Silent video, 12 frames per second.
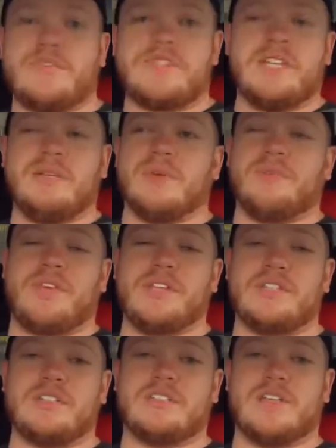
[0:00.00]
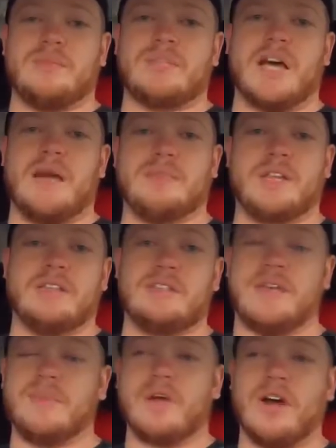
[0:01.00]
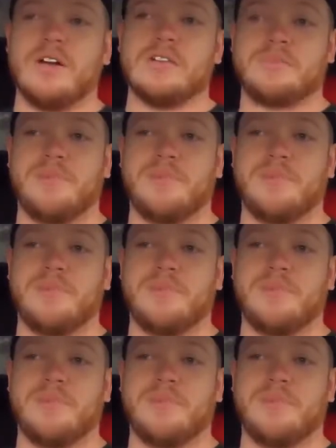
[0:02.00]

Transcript: 15 revisions sometimes on some cars,